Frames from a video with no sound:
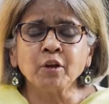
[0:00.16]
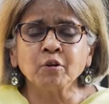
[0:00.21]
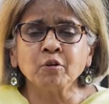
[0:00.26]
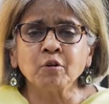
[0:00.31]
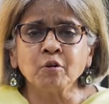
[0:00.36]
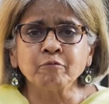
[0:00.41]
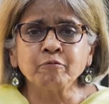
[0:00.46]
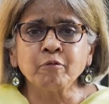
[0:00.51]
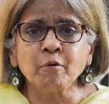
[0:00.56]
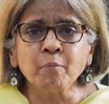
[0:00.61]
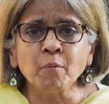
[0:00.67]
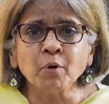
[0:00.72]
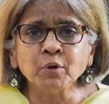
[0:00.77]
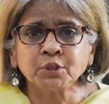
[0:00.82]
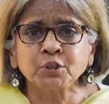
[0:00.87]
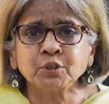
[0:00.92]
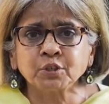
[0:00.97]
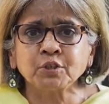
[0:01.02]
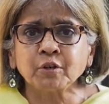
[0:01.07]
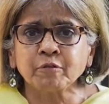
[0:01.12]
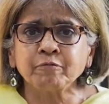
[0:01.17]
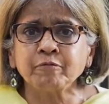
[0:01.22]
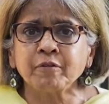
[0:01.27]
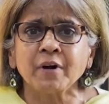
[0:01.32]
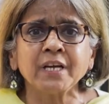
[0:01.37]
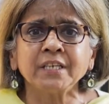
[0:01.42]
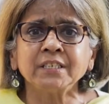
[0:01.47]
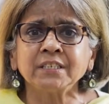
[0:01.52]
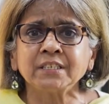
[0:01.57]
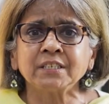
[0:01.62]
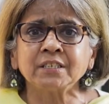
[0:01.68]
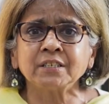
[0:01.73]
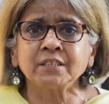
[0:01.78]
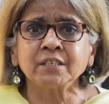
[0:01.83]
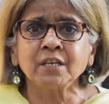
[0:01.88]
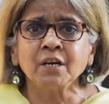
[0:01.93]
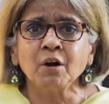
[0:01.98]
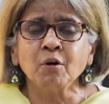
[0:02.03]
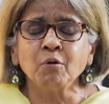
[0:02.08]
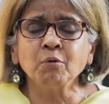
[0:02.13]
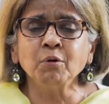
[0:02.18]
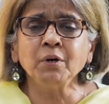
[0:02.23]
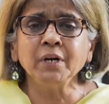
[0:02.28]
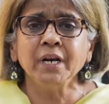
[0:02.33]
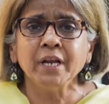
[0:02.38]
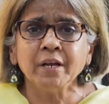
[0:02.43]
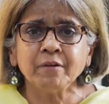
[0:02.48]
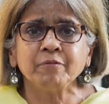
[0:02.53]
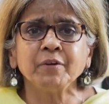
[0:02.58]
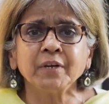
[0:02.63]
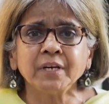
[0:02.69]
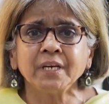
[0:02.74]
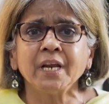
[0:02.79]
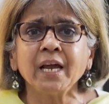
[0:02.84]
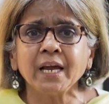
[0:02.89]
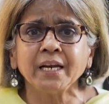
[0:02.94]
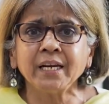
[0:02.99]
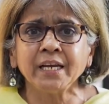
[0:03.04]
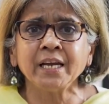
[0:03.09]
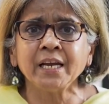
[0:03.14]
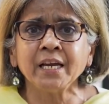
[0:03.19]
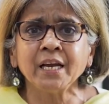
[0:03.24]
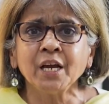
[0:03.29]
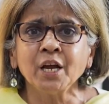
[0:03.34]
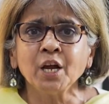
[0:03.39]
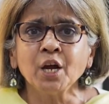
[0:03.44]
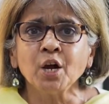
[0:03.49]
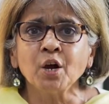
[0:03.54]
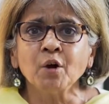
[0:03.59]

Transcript: you know, for most of us who live in Delhi,